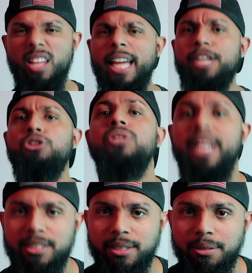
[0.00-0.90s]
Like your
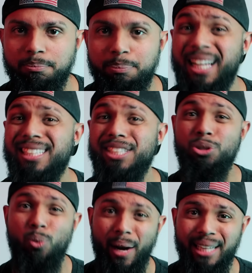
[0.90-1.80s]
lesson, because
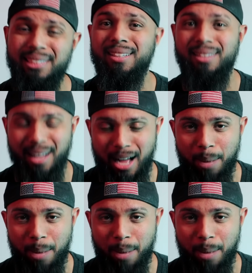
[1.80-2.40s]
it's quite the